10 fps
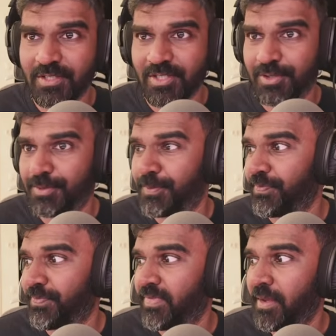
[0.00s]
to.
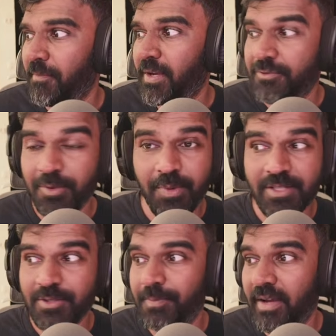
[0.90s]
But if you were
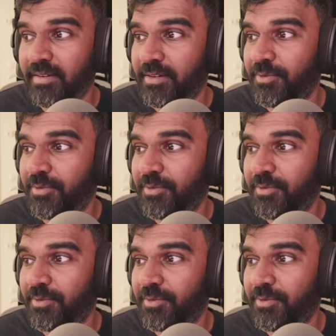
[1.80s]
to pair it